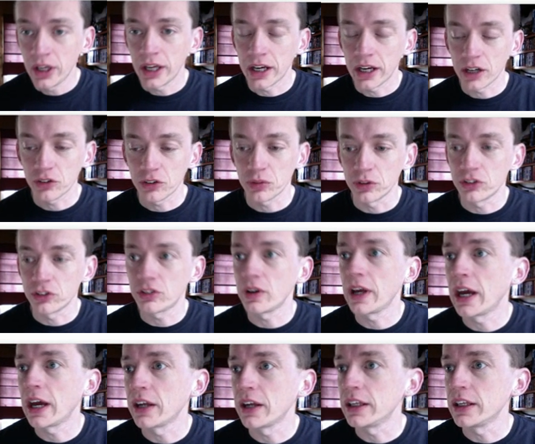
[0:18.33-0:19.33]
I just want to show you
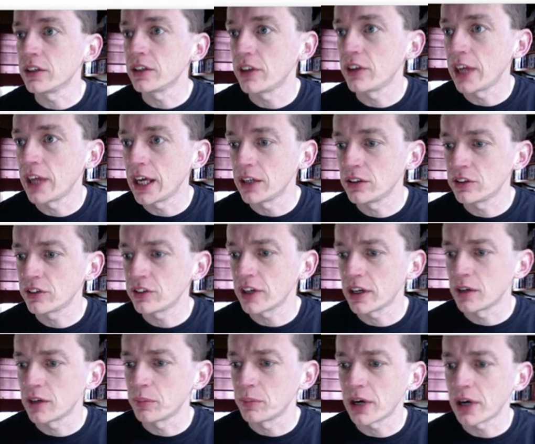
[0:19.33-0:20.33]
how to get to that and just
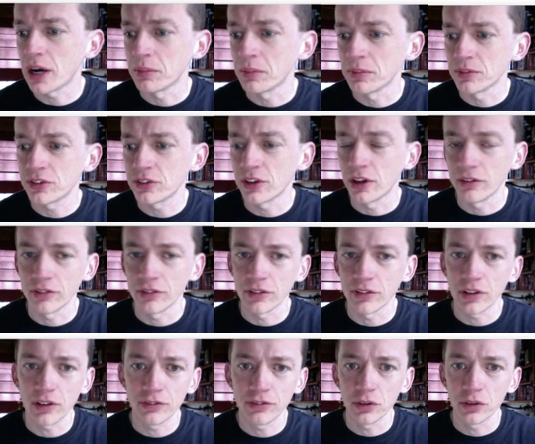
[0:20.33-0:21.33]
kind of problem solve a,
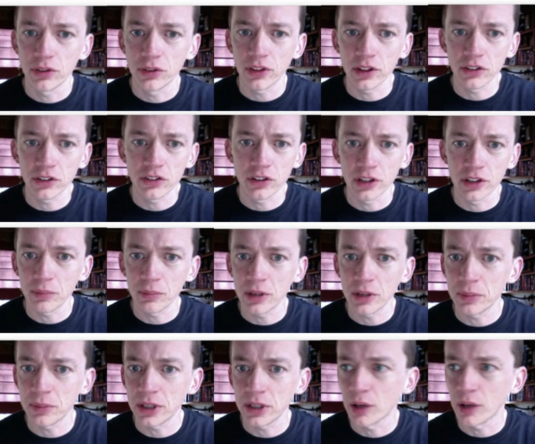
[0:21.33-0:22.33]
a few things here that may
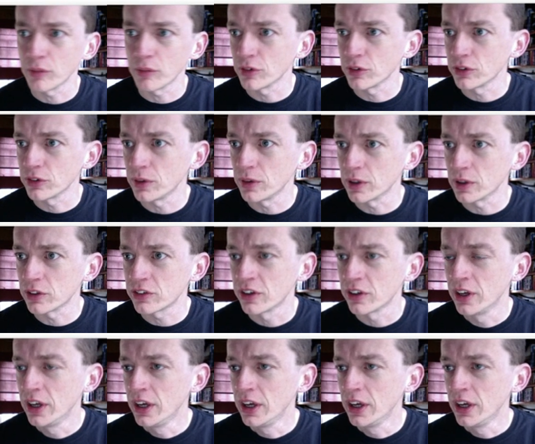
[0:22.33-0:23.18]
be helpful to us.